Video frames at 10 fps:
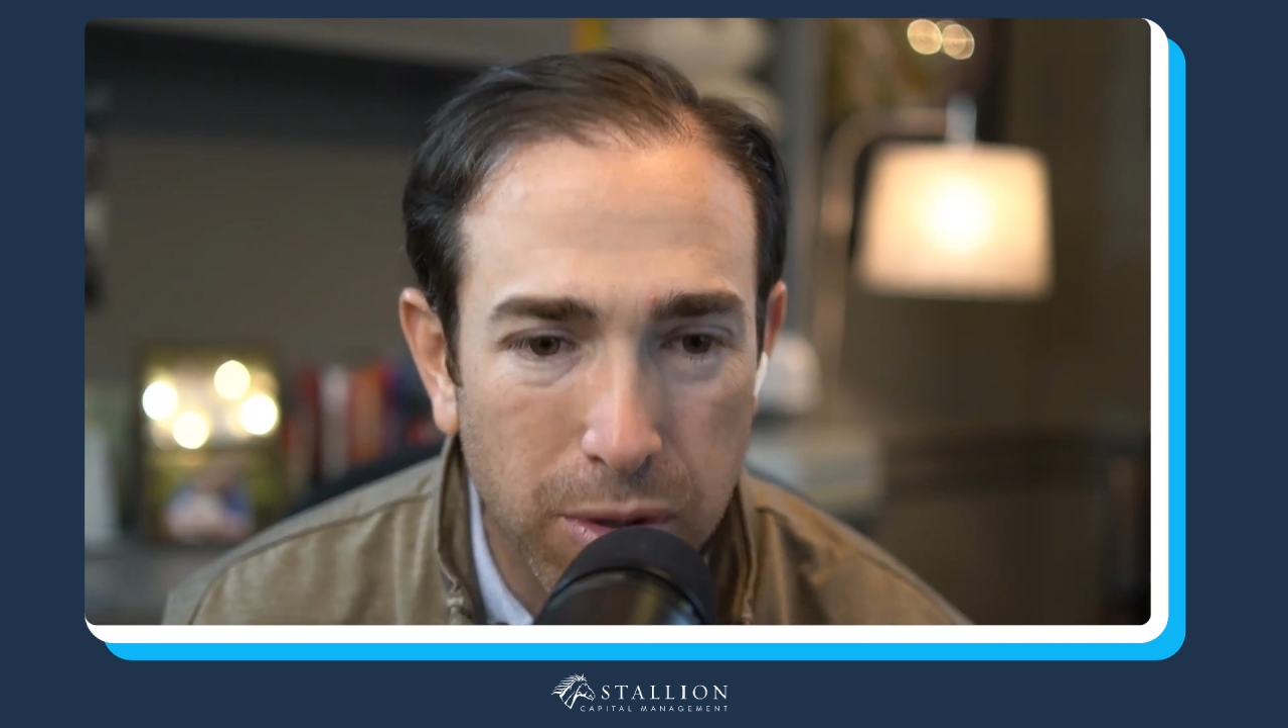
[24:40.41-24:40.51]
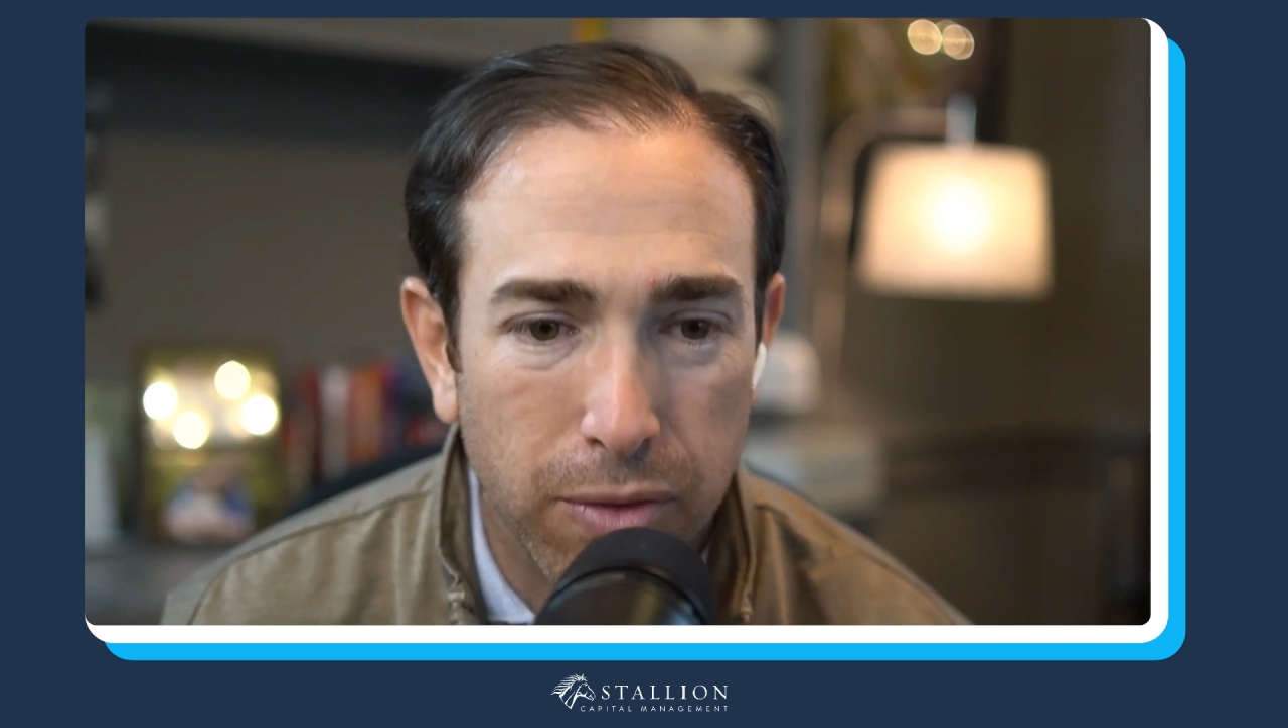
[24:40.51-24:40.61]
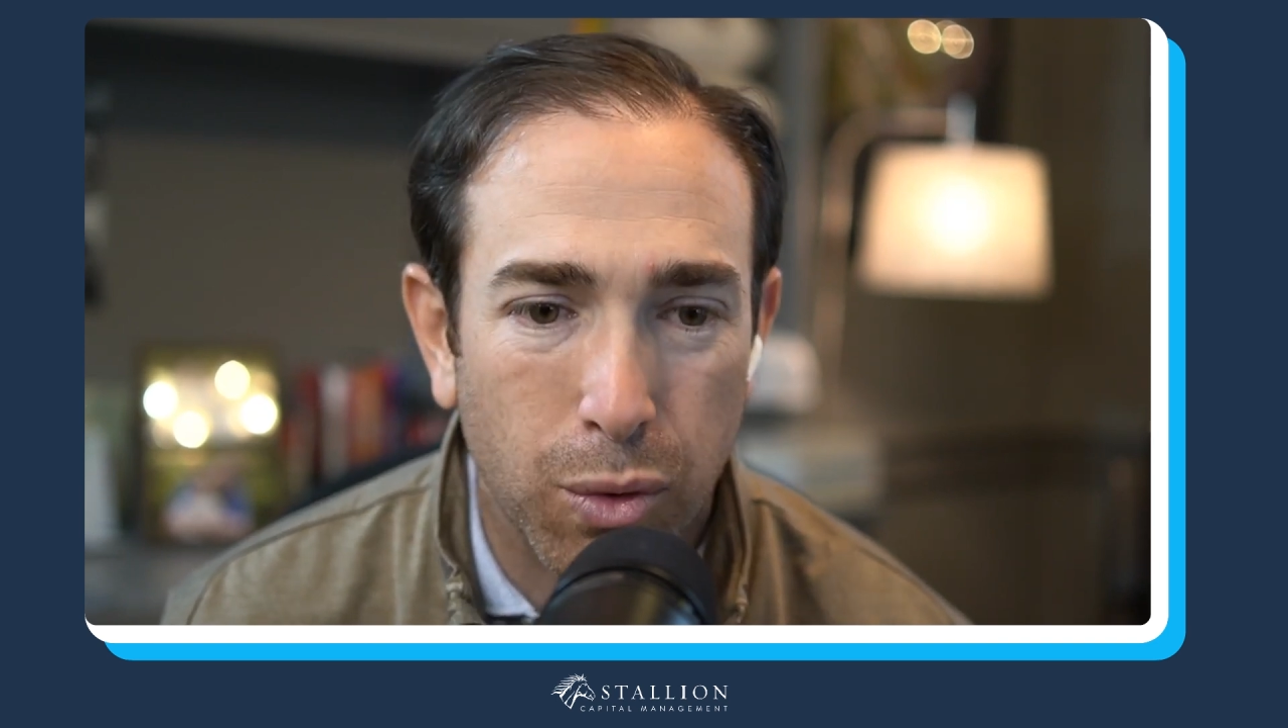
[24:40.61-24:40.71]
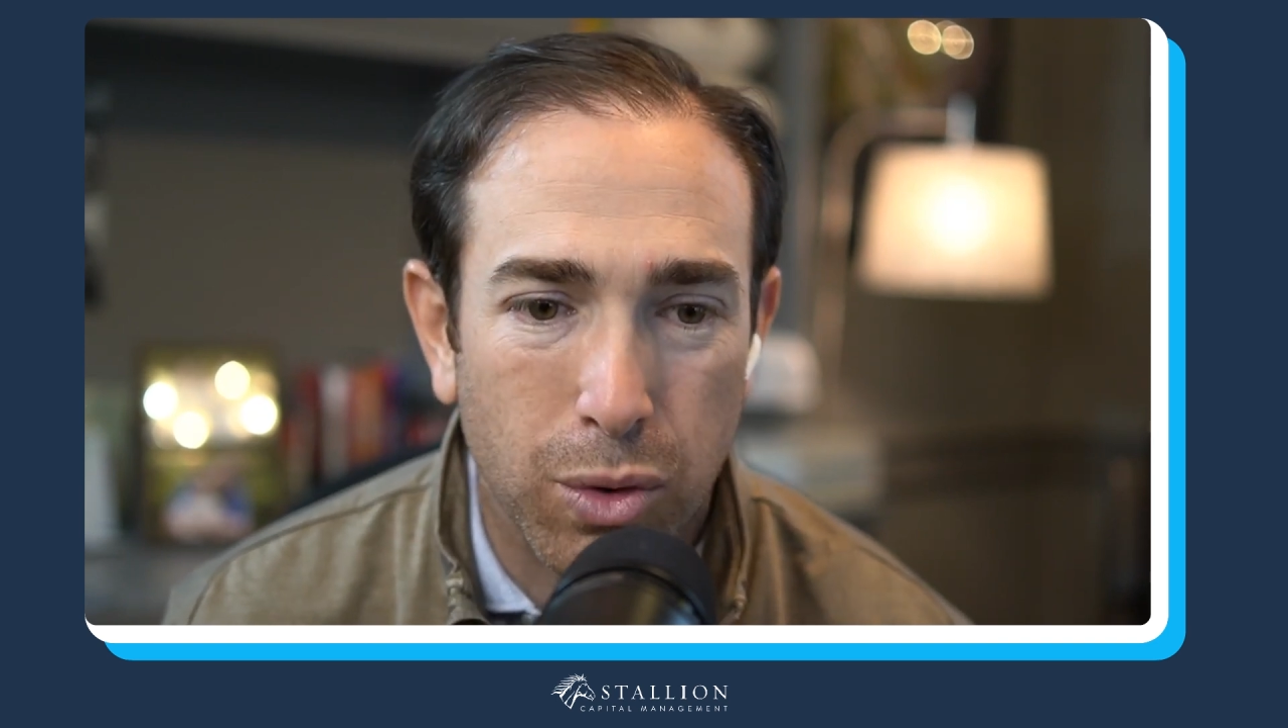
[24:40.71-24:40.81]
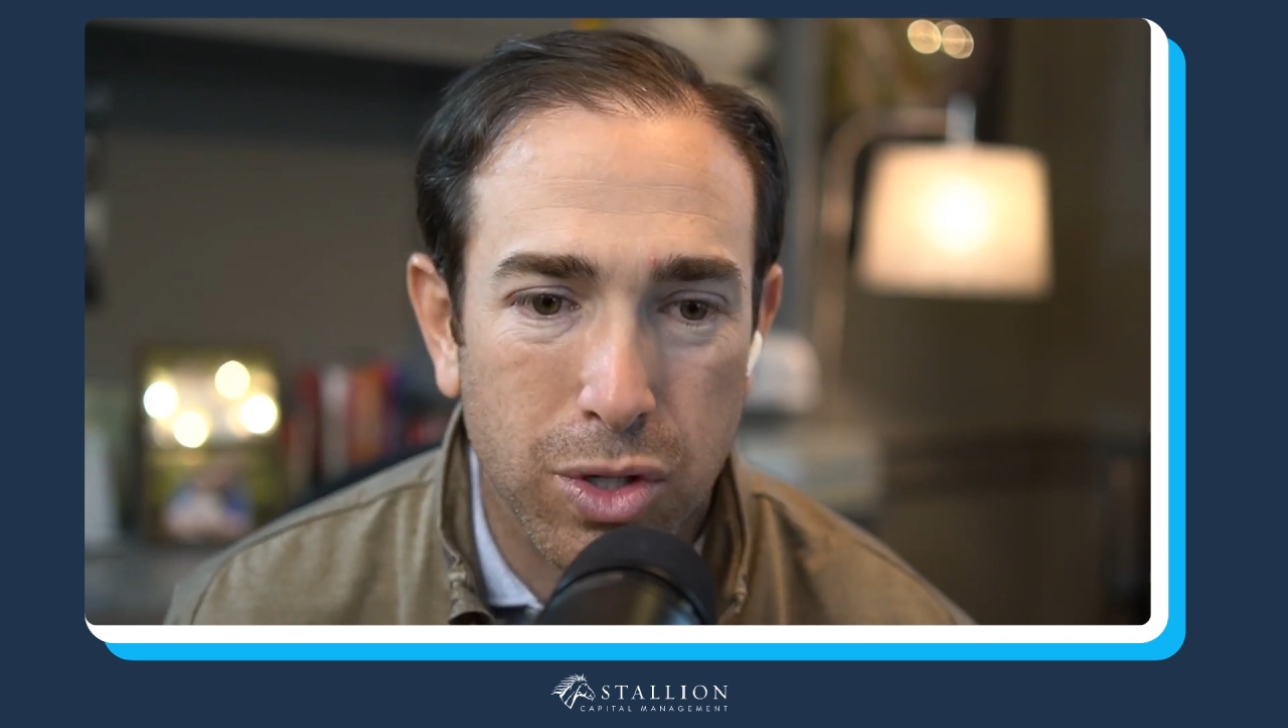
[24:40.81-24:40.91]

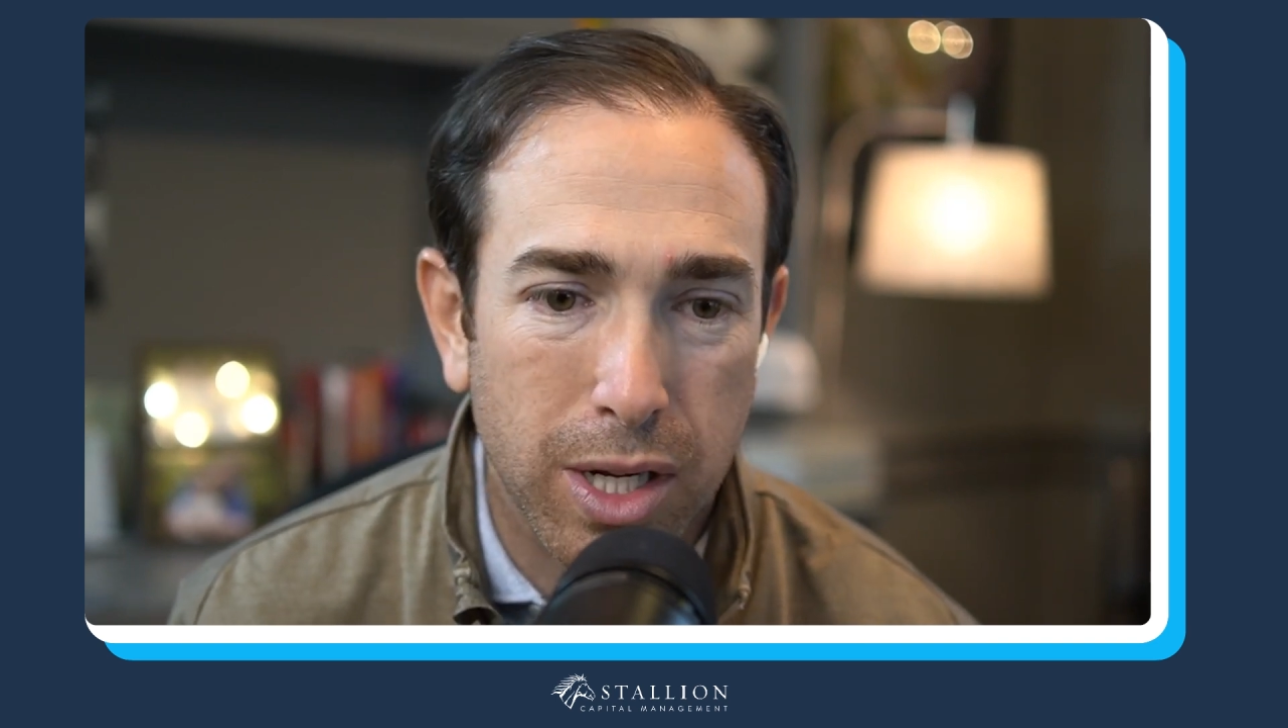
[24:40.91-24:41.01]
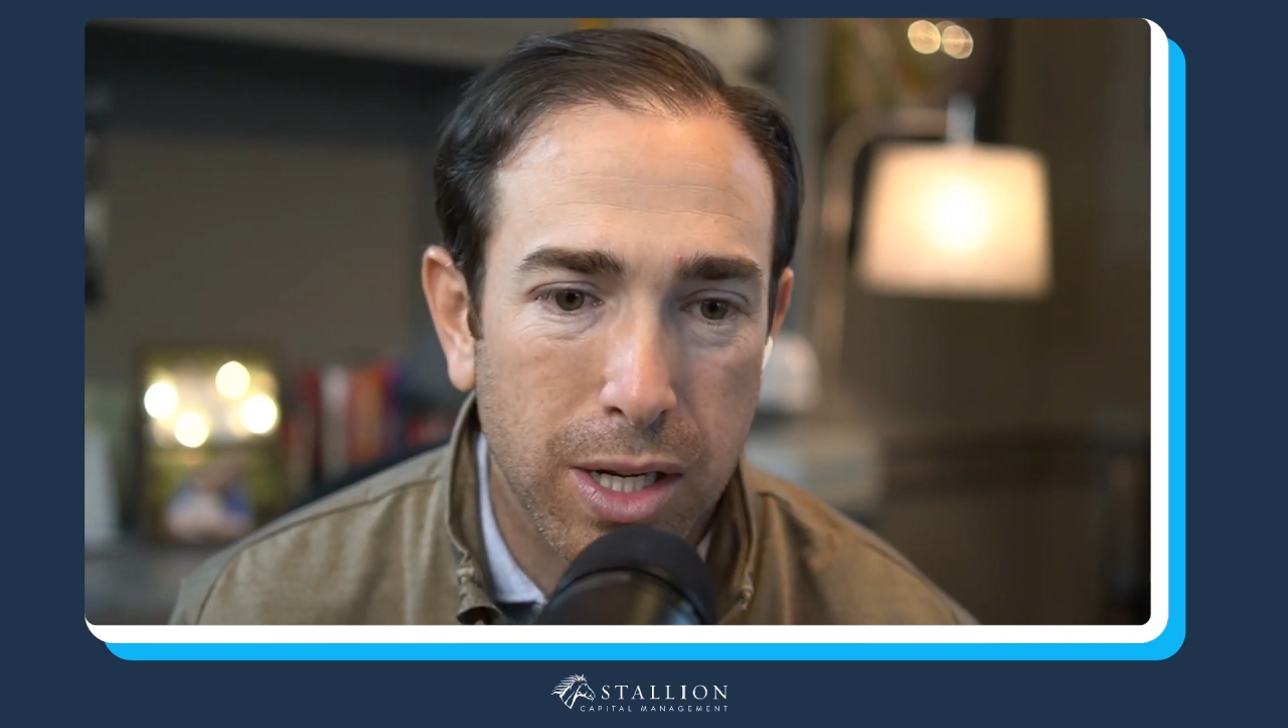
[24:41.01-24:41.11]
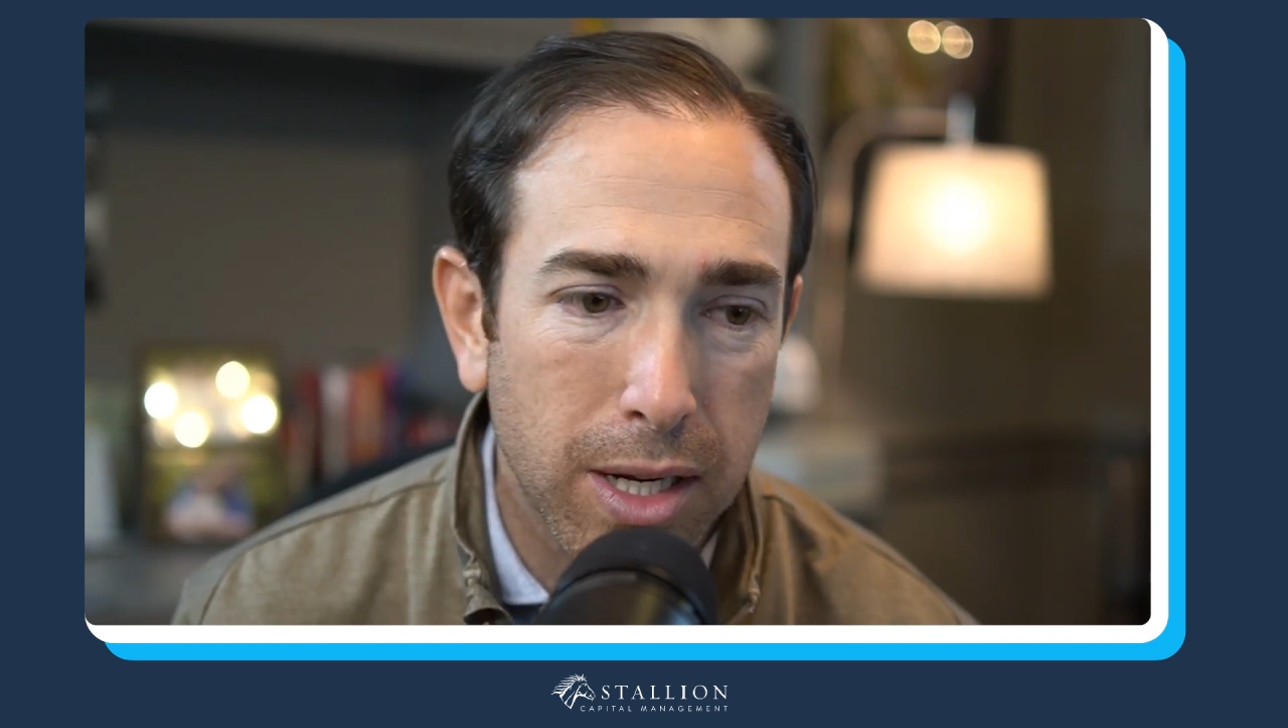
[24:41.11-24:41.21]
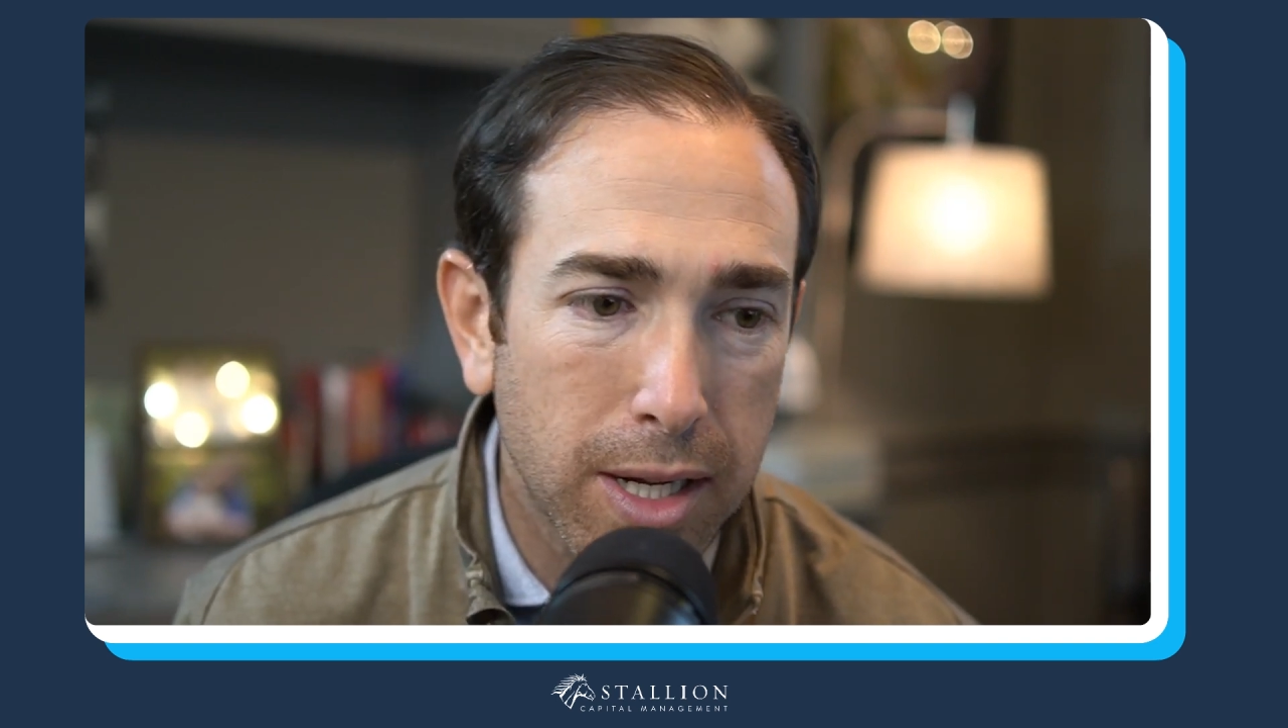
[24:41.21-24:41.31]
fortunate.